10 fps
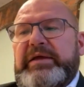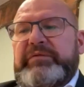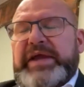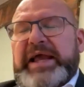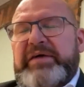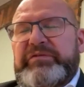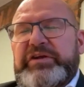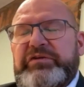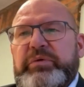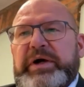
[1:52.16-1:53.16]
we have
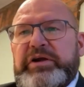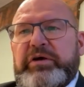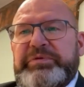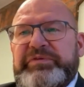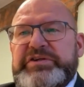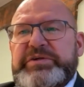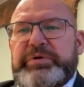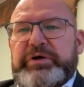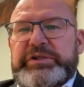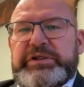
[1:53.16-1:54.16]
the two other opposition
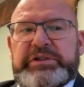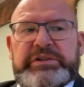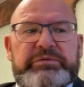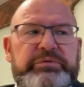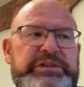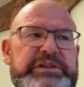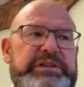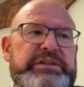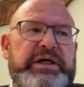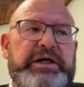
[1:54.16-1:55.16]
parties, which
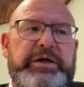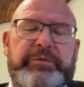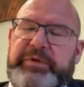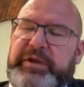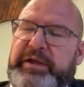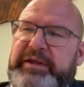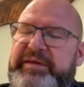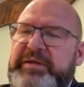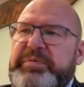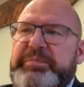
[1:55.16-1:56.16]
is
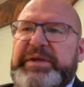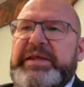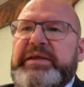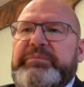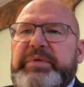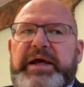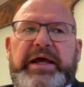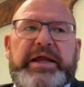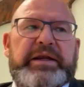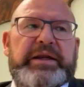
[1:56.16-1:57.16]
TPP
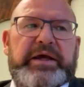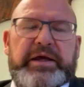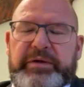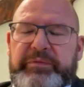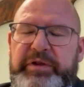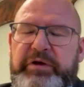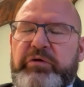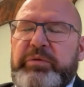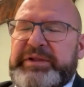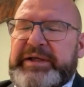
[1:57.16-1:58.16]
and
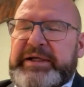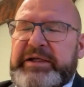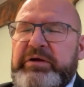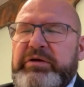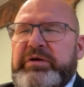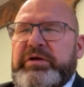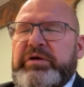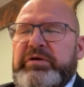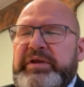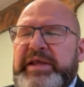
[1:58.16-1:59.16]
Kuomintang,
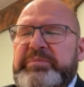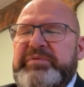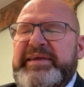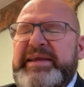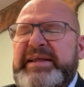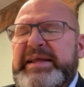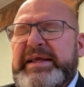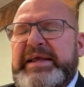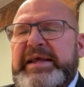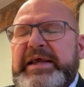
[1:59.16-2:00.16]
KMT,
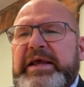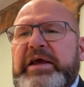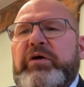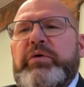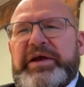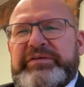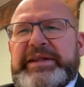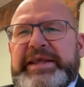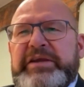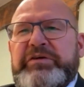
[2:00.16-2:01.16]
who
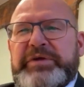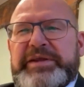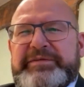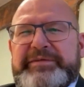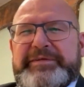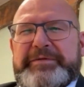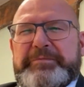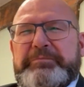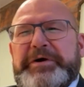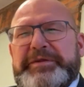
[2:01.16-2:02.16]
actually increased
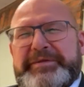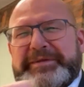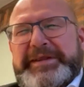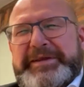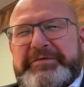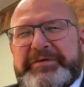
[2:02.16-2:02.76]
but didn't